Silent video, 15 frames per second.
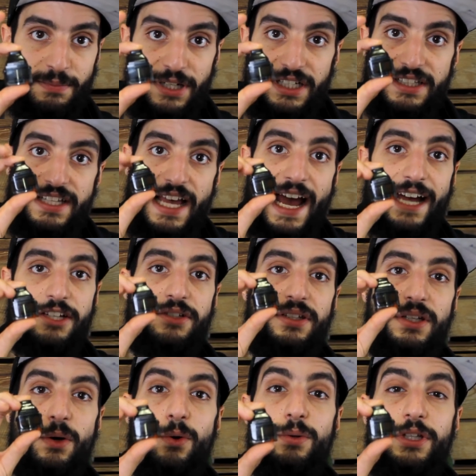but it's
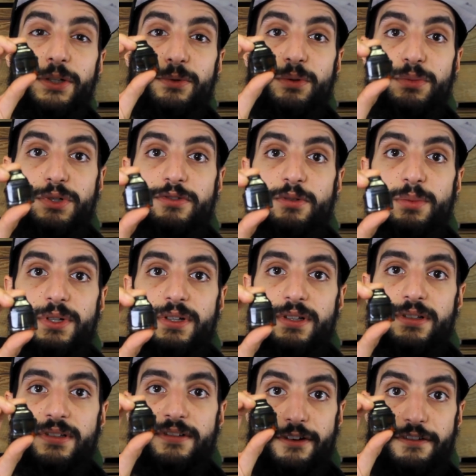actually only
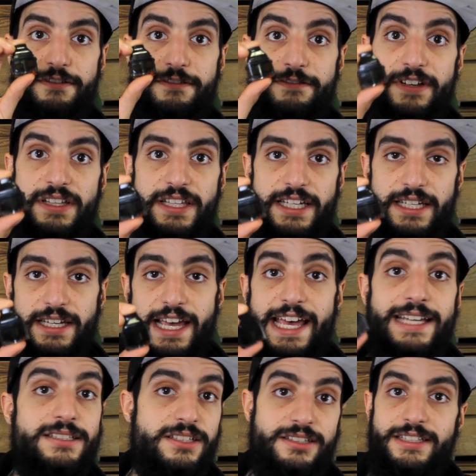removable for filling
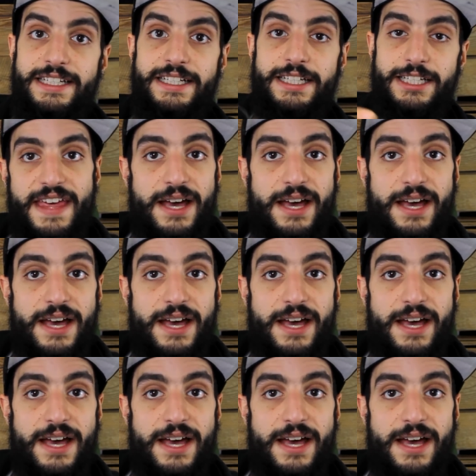and cleaning.